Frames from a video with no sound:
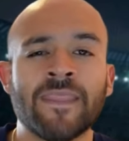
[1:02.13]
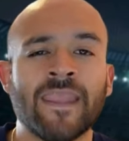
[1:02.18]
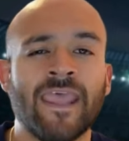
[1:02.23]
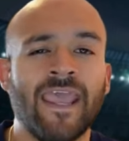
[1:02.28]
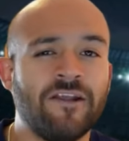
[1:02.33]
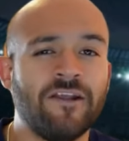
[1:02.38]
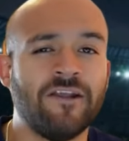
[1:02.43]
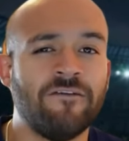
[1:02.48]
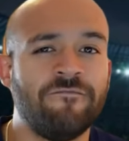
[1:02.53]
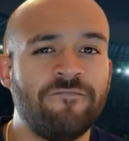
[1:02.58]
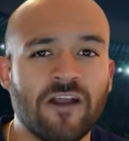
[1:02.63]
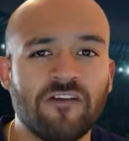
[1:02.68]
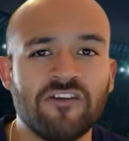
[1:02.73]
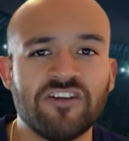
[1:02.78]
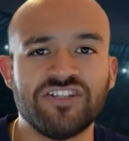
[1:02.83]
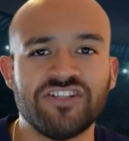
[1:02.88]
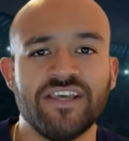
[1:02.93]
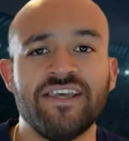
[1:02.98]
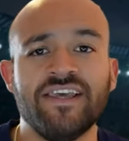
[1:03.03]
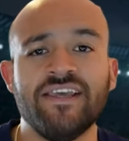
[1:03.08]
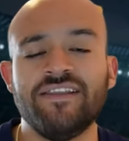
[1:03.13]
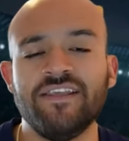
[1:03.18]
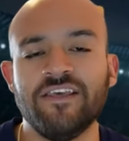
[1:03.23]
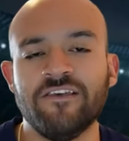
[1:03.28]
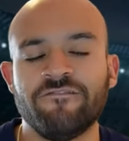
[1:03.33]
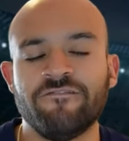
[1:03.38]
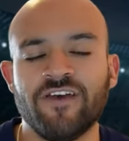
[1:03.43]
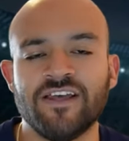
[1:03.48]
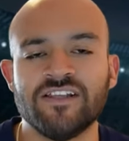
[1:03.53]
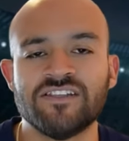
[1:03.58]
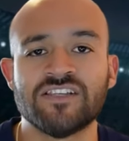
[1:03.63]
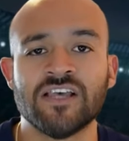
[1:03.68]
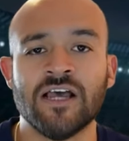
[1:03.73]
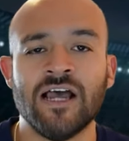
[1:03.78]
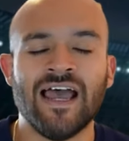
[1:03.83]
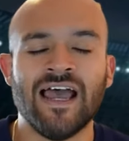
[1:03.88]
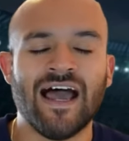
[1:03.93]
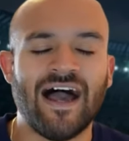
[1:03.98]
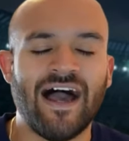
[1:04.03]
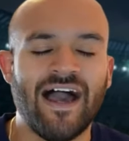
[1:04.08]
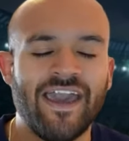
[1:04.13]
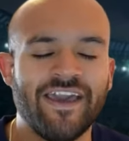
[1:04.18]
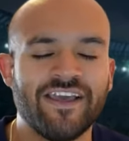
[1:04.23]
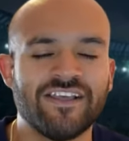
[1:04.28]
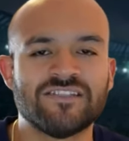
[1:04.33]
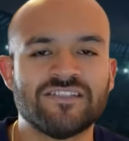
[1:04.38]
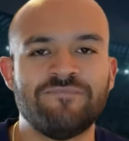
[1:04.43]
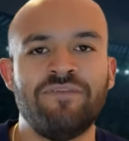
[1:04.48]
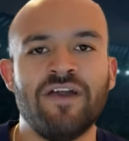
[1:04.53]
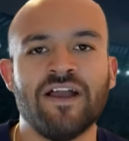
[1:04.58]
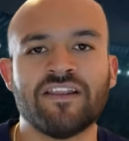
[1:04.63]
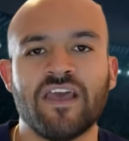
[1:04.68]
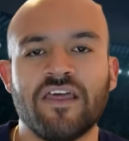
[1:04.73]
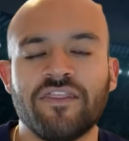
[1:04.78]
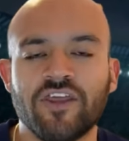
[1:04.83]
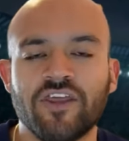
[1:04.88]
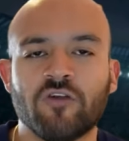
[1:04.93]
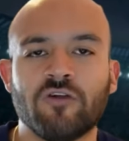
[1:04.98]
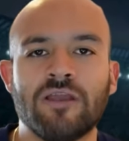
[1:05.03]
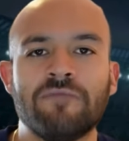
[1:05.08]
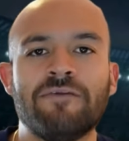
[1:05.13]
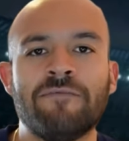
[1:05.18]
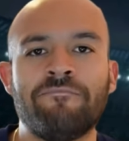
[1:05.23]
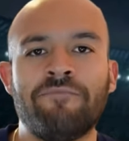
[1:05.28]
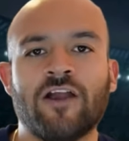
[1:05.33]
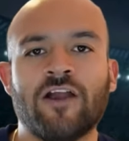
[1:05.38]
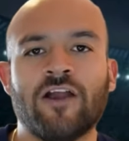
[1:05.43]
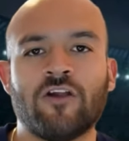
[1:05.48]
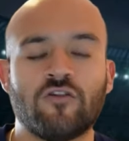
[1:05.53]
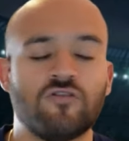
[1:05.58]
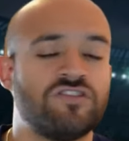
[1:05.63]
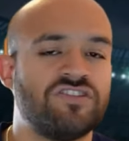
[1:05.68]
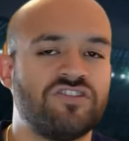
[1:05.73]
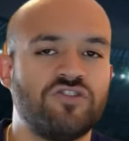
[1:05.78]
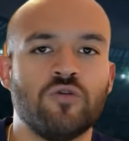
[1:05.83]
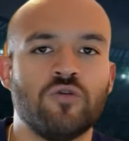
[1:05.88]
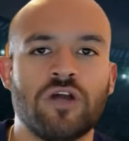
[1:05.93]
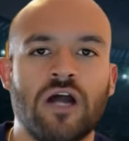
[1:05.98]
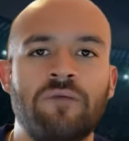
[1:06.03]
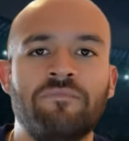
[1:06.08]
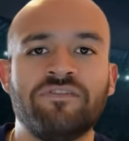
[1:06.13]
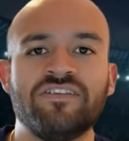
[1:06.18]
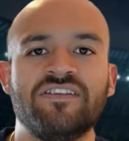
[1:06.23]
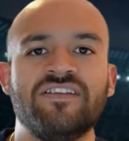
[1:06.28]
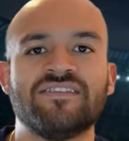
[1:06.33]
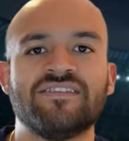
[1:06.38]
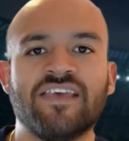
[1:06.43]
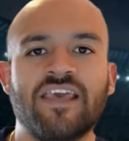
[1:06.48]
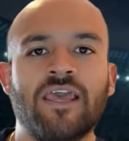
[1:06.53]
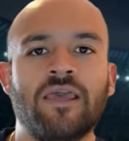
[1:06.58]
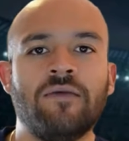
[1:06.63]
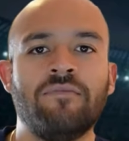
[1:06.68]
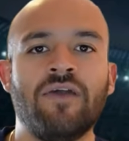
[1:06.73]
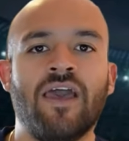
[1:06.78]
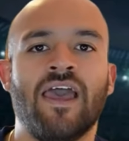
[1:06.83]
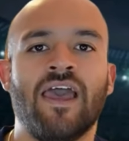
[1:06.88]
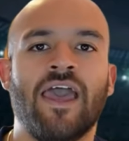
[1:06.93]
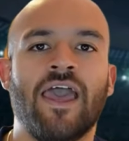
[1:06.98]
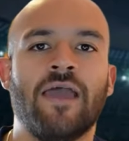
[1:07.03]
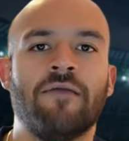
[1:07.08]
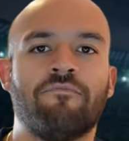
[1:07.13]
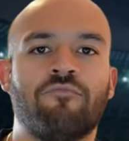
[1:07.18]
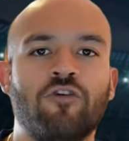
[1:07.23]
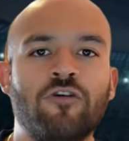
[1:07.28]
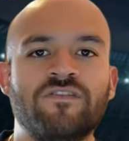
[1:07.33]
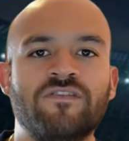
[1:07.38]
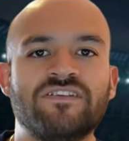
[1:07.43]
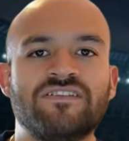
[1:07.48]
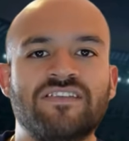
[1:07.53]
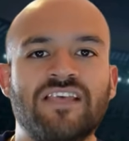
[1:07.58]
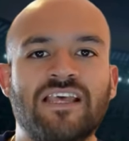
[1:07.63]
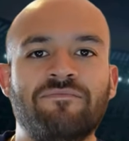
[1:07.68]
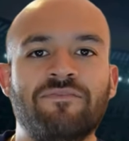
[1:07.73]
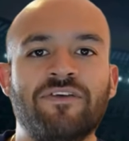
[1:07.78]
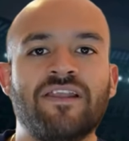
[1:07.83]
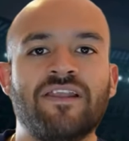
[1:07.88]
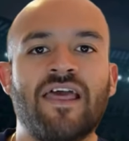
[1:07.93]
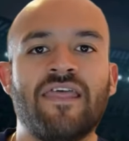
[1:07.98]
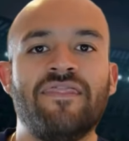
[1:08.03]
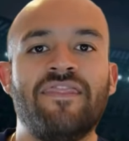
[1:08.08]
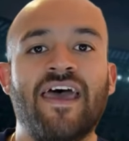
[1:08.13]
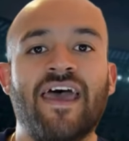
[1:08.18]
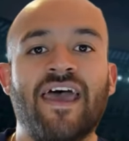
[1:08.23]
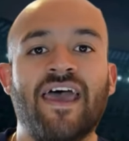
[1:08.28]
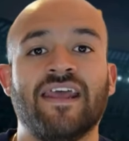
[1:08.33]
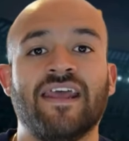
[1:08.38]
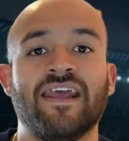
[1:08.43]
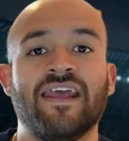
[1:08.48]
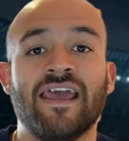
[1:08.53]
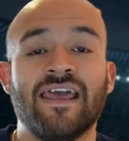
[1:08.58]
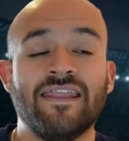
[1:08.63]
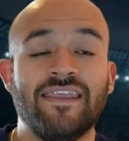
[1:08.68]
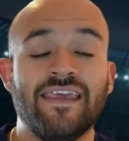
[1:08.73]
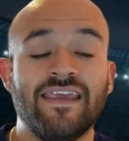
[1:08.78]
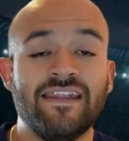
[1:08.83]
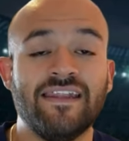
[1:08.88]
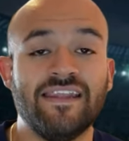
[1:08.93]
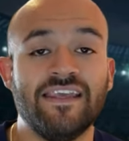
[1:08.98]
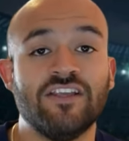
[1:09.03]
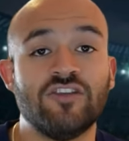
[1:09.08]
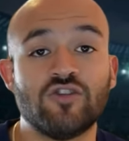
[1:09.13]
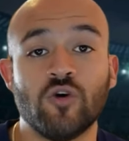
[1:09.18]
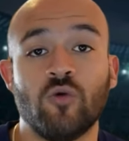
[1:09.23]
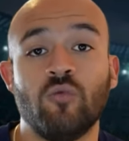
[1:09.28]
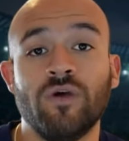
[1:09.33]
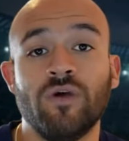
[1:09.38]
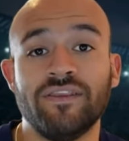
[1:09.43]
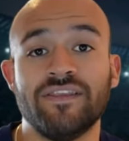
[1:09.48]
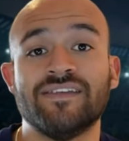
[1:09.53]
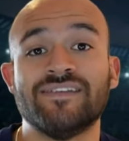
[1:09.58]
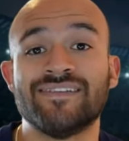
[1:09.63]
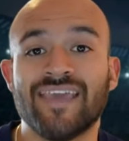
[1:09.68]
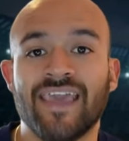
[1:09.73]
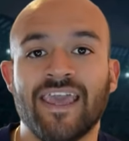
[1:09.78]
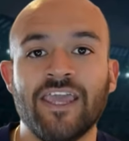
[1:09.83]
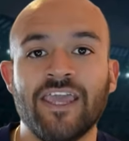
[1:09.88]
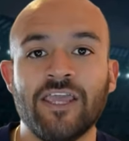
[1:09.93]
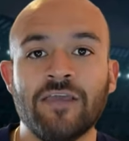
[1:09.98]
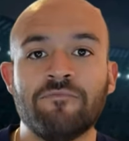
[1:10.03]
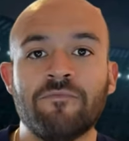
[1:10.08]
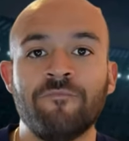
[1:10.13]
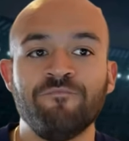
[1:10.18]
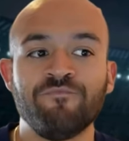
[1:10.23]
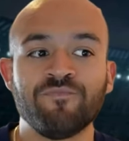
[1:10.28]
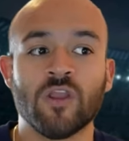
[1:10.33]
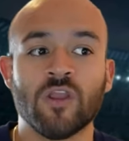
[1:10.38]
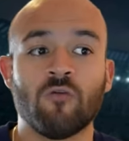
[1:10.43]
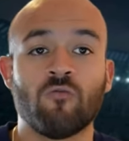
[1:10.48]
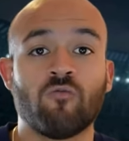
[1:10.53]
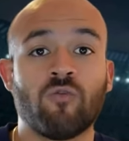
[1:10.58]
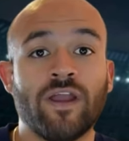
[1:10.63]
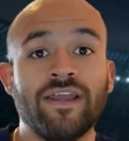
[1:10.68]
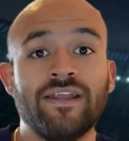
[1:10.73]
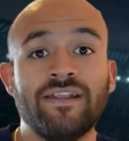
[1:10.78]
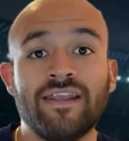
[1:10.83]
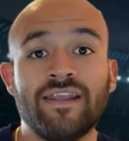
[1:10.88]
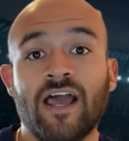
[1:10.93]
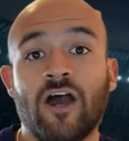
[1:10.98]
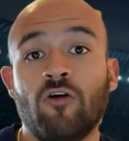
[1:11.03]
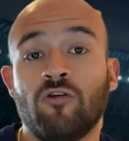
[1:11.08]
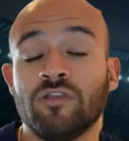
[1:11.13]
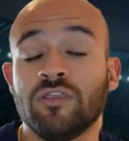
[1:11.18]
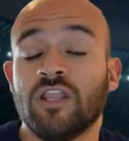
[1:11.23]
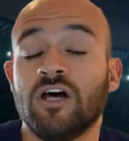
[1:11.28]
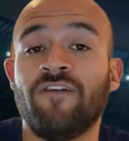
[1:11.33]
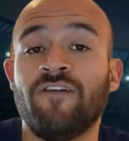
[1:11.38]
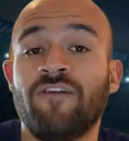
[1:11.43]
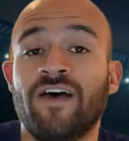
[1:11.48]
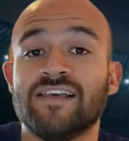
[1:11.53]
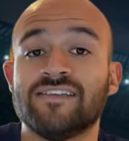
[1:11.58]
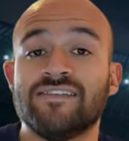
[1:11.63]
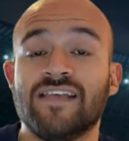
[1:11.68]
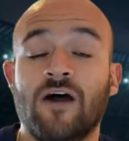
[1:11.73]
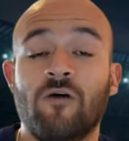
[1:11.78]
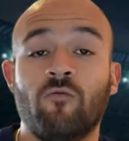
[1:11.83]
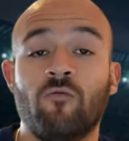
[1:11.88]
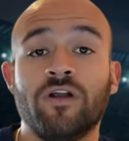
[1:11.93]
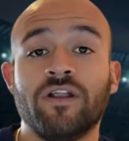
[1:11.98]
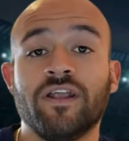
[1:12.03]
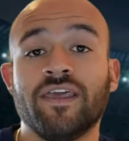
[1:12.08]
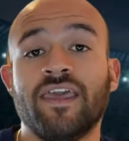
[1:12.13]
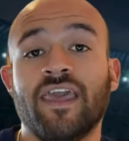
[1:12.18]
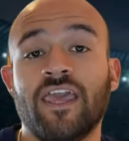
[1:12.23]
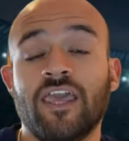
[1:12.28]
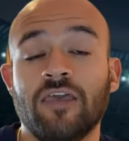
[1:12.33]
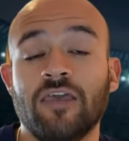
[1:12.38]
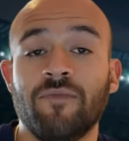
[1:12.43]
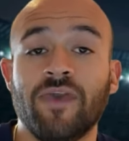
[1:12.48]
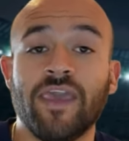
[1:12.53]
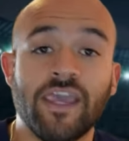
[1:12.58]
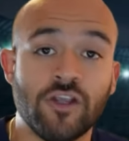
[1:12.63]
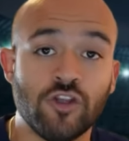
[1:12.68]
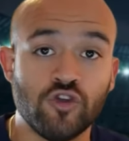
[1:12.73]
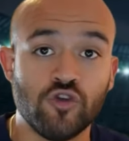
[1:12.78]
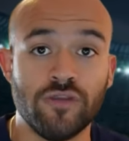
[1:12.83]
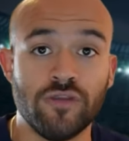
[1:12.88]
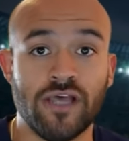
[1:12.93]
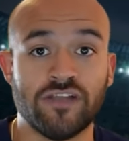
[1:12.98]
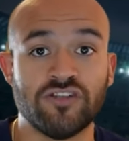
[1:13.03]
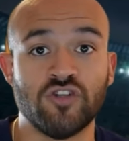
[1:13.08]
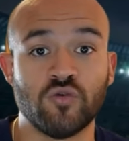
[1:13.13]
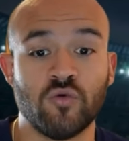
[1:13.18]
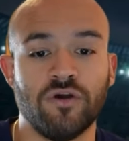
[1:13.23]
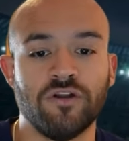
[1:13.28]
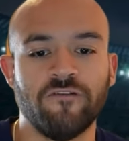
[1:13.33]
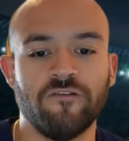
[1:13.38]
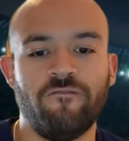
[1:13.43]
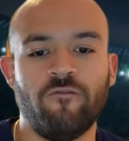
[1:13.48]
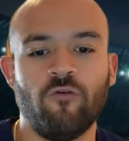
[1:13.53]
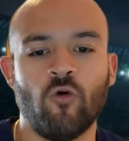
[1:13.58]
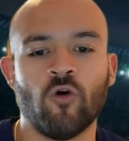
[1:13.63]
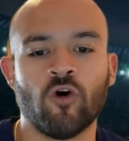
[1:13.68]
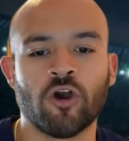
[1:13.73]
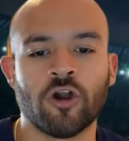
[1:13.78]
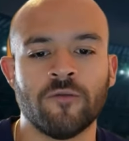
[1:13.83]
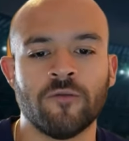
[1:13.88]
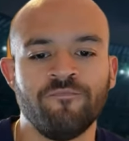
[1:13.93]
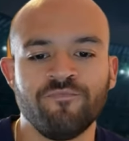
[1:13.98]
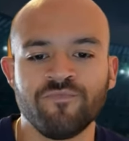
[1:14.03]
And a very shaky defense. I expect the Green Bay Packers to come to this game and prove a statement that they need to win this game. Right now, Love has not won a game in 2024.